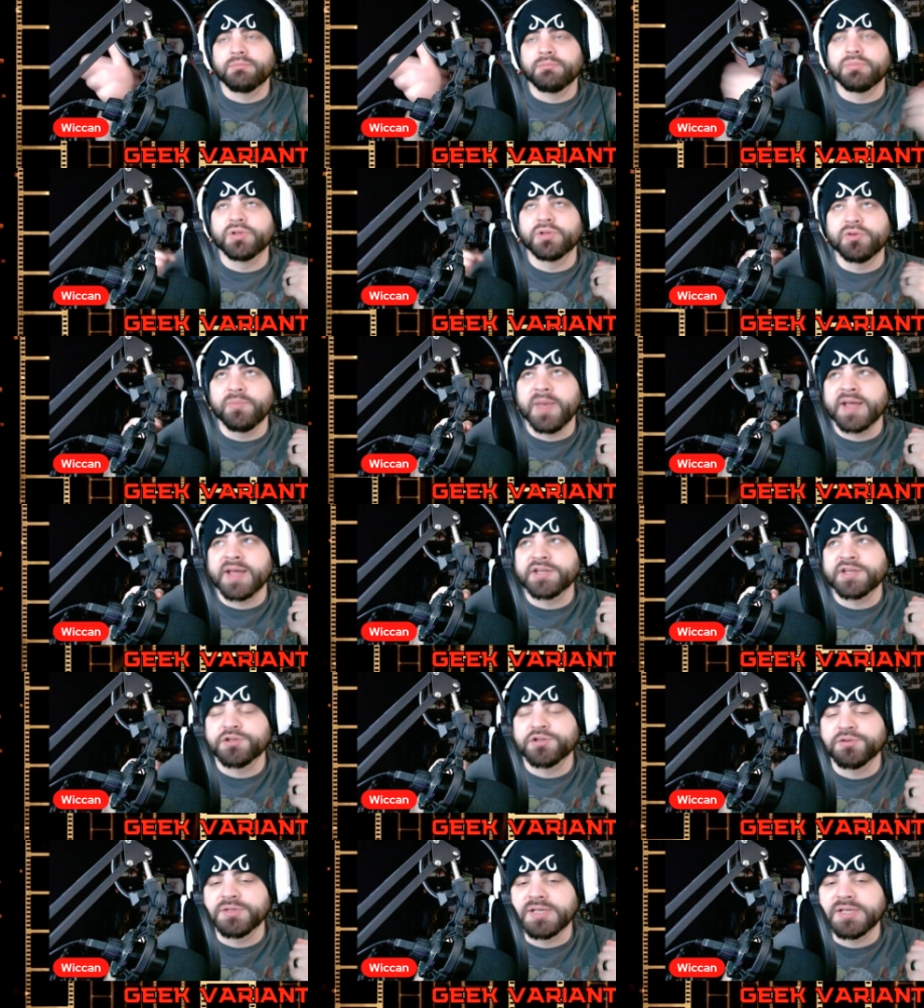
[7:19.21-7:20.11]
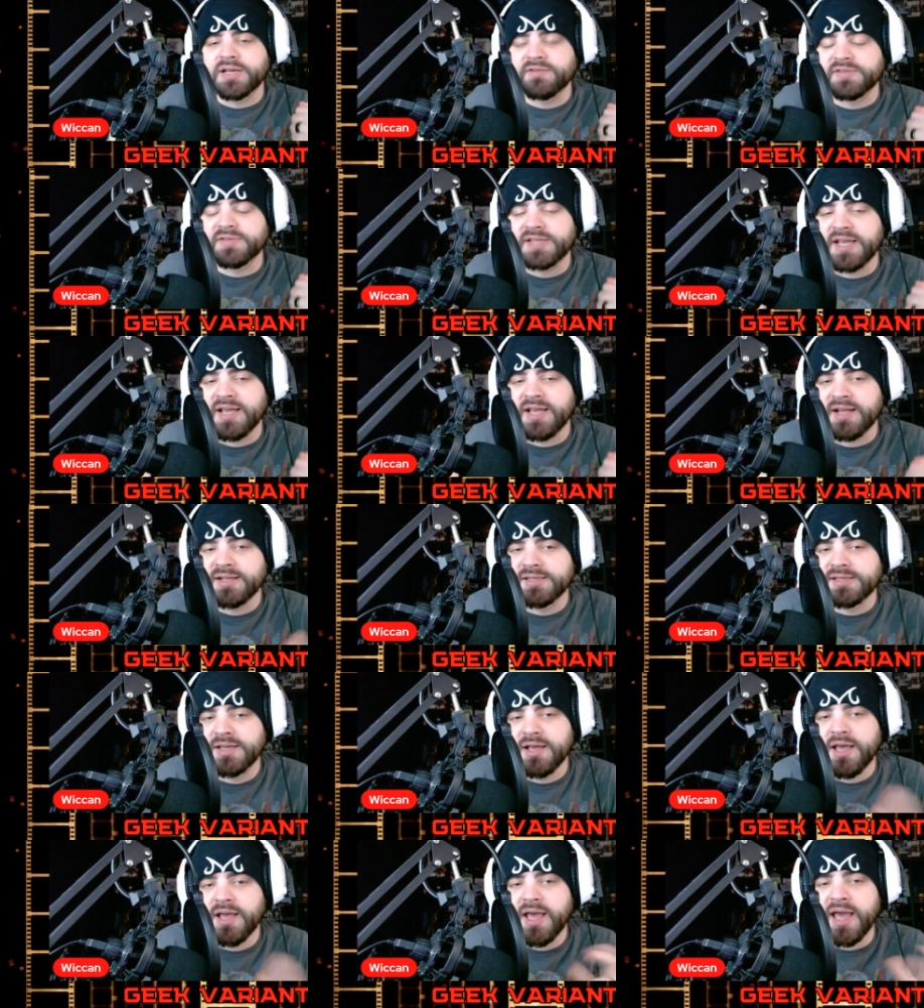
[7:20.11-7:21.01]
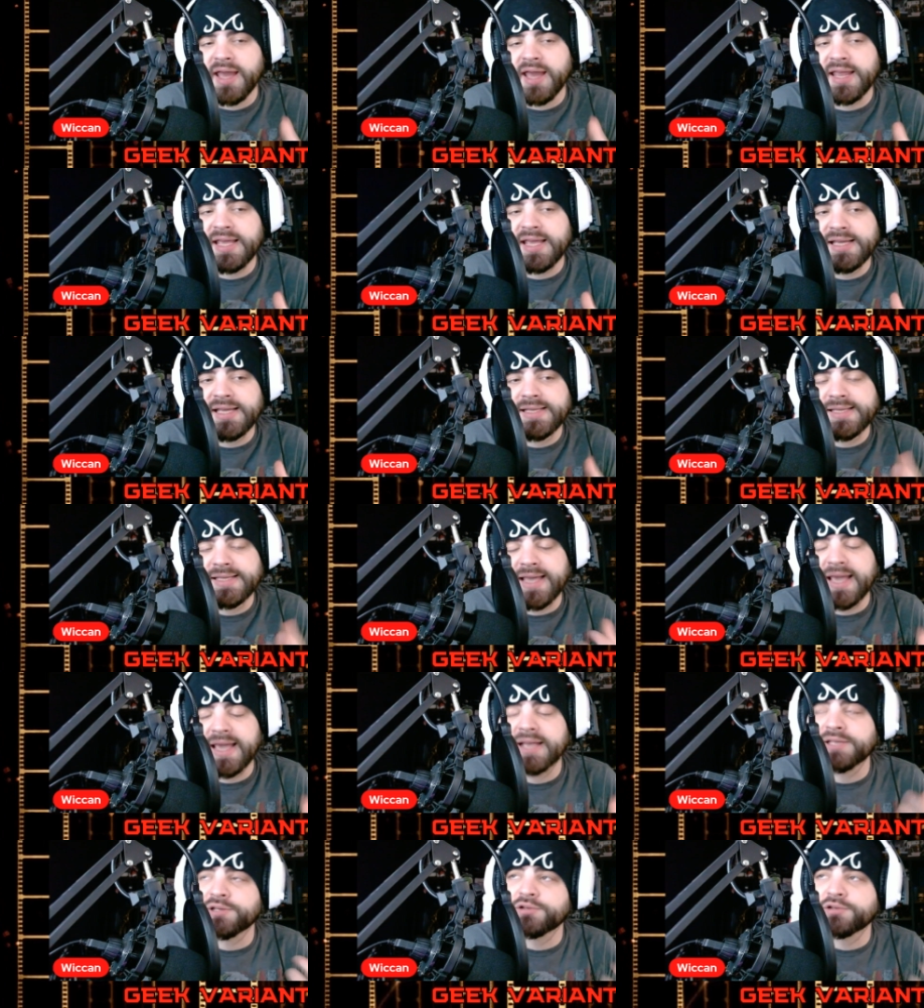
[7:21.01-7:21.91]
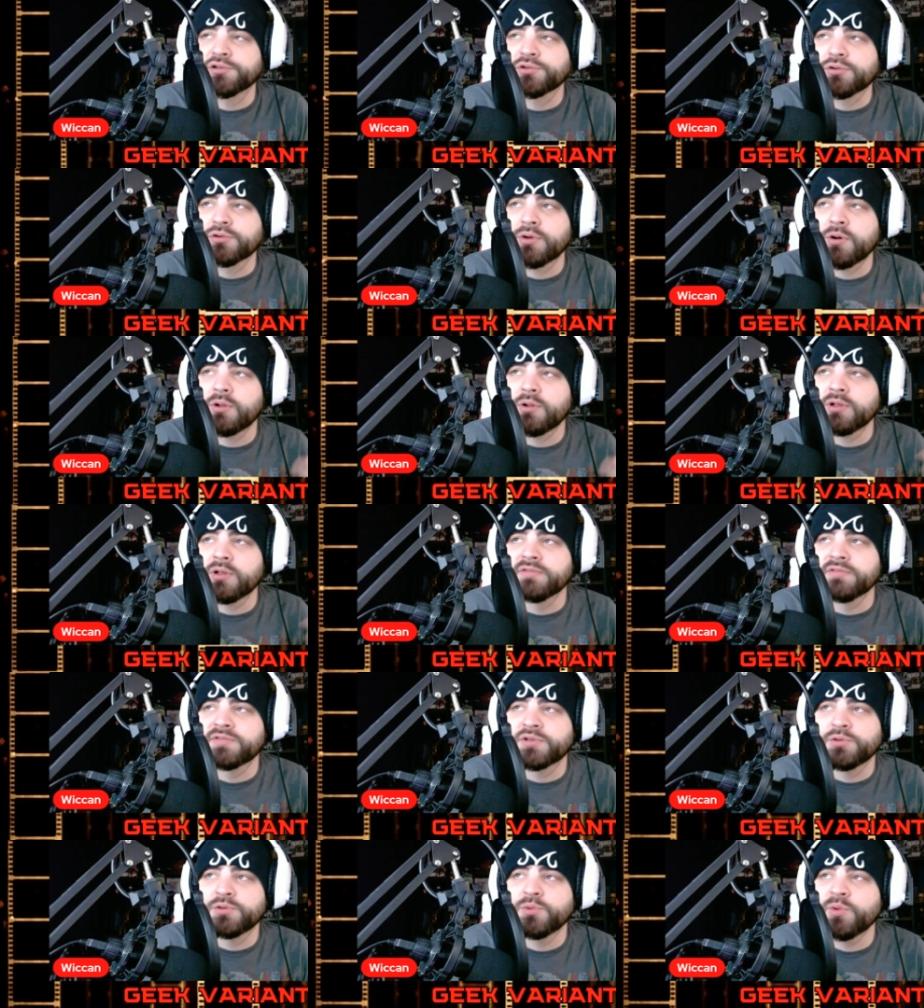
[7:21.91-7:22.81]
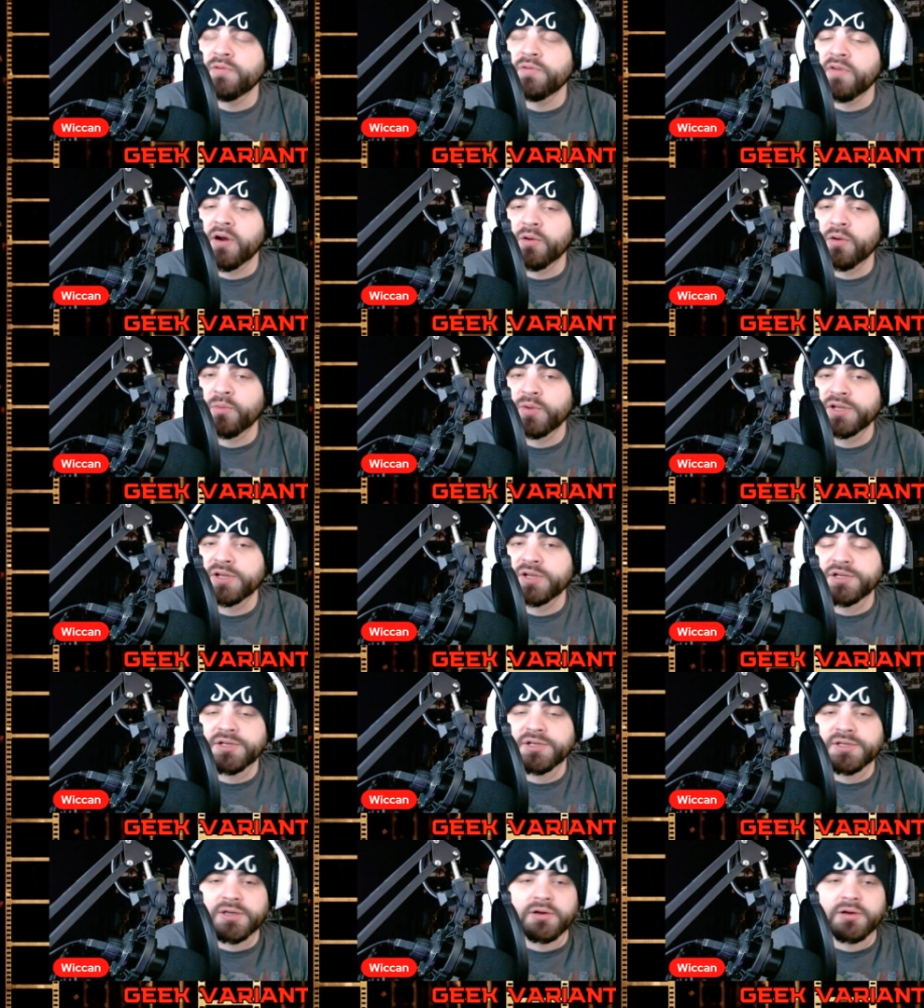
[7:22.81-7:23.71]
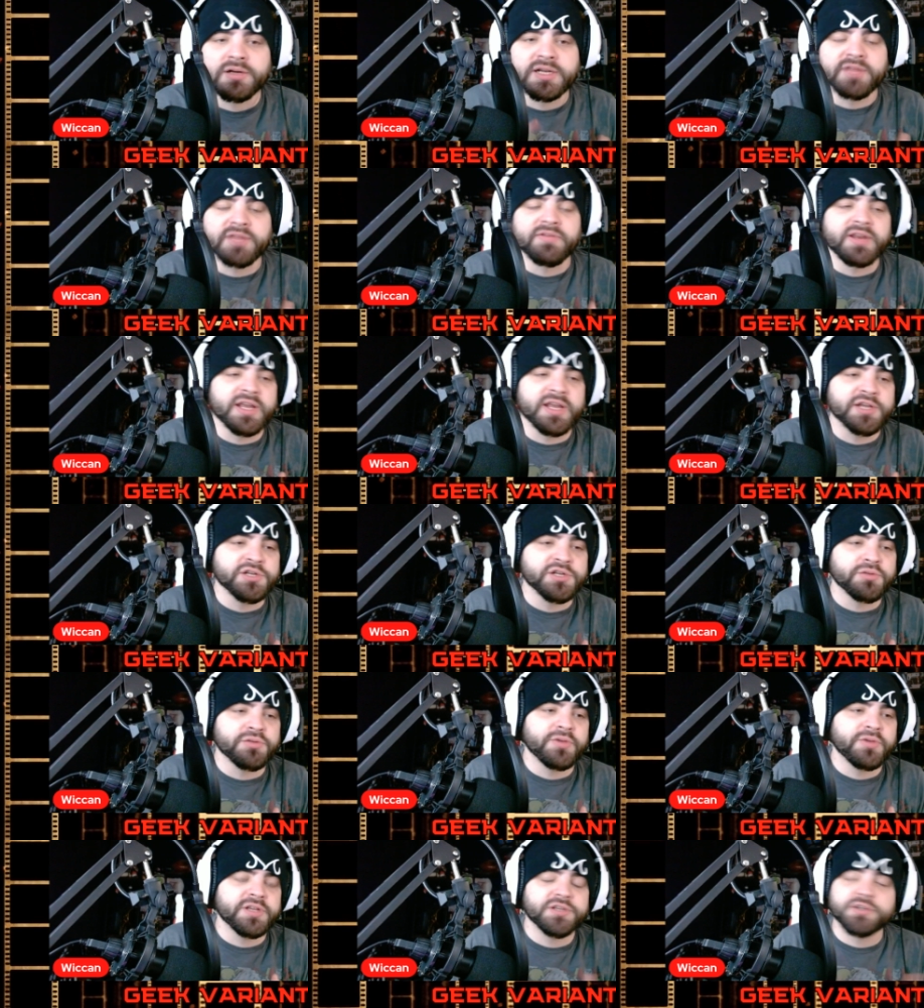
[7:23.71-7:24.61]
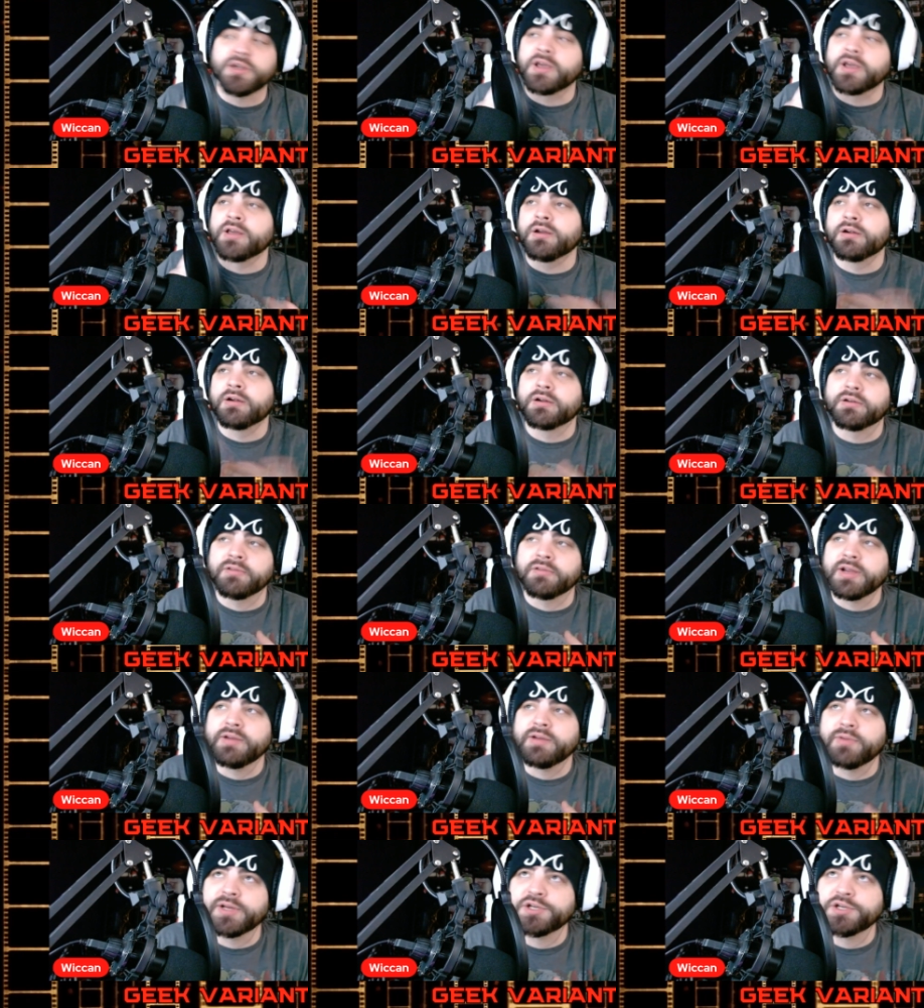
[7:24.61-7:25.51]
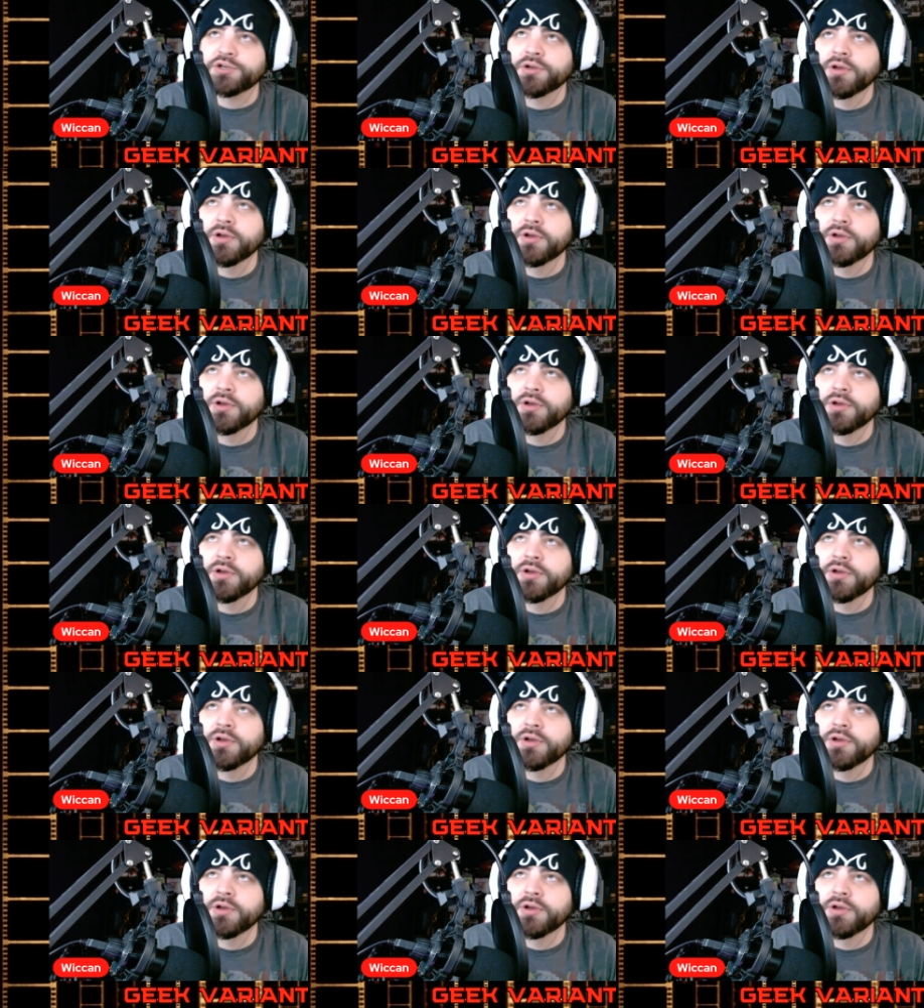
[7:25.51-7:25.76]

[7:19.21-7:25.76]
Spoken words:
Blue magic shoots out of his hands, and he takes control of two of our witches, our divination witch and our green witch,